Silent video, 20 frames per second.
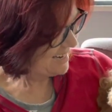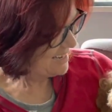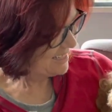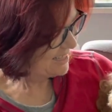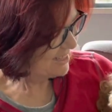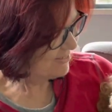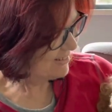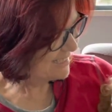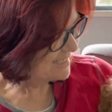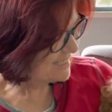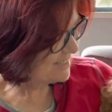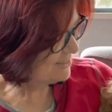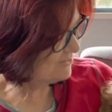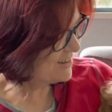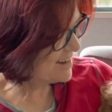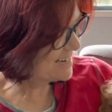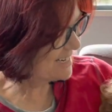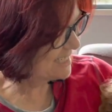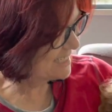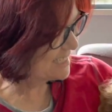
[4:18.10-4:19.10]
The ones in the
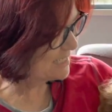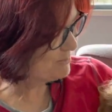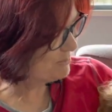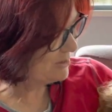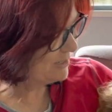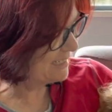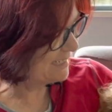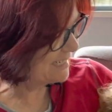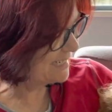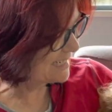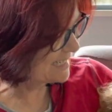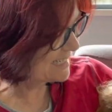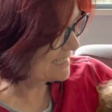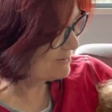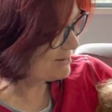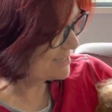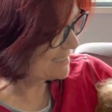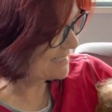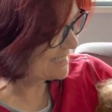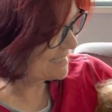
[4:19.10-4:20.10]
front are just prettiness
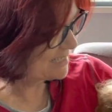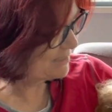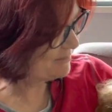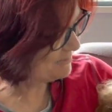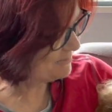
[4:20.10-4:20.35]
ones.